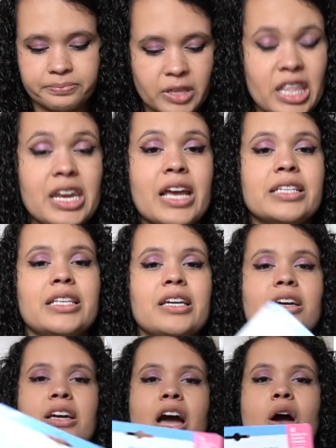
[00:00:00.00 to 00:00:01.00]
The next
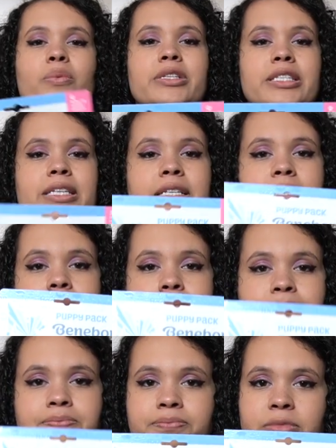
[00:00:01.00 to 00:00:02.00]
thing I got was this.
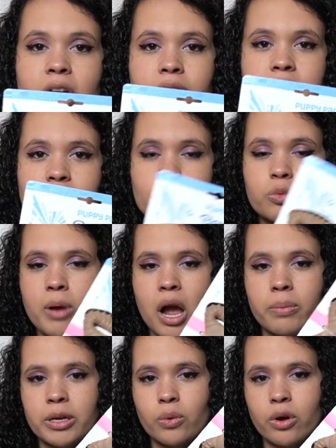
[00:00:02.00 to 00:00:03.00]
Now this was
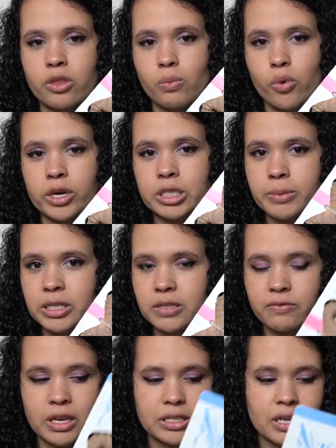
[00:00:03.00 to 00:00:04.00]
probably one of the more
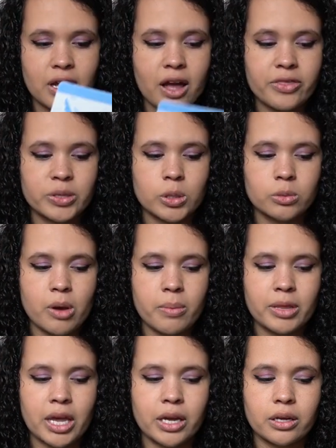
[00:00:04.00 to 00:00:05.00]
expensive things I got. This was
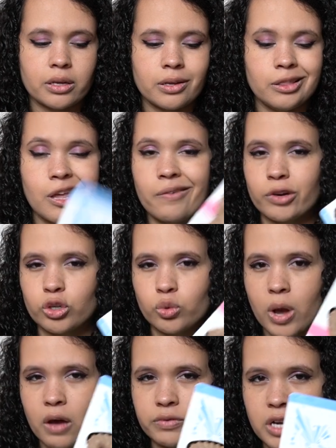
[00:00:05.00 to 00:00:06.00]
probably like eleven or
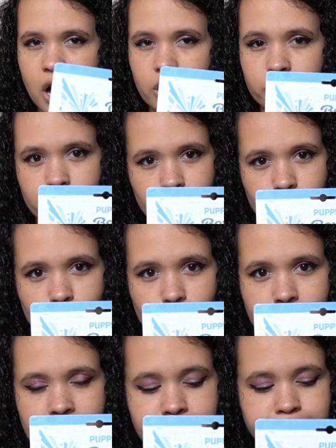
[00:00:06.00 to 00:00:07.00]
twelve dollars on
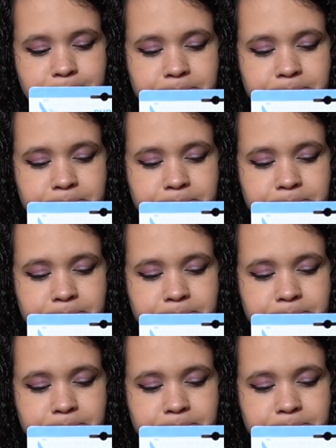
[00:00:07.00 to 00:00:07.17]
Chewy.